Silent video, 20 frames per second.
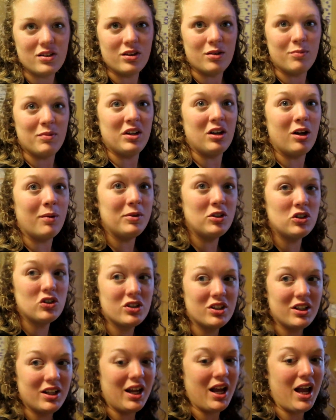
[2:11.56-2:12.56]
so the
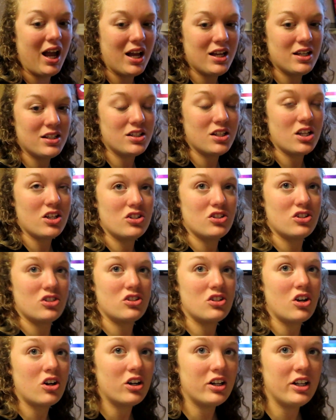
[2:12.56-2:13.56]
manometry has
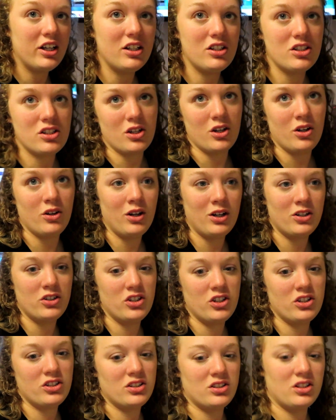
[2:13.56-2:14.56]
started, so I
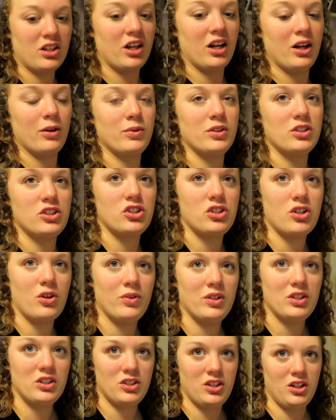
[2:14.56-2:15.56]
just thought I would
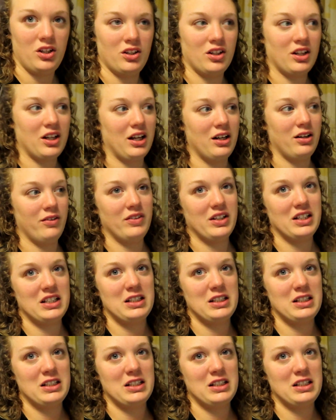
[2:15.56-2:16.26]
show it to you and kind of